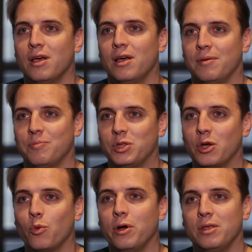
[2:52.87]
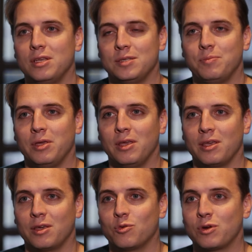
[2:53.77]
the wheel is
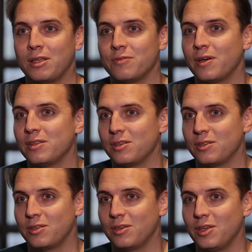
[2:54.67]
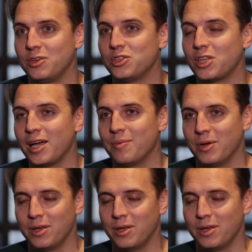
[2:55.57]
being reinvented each time.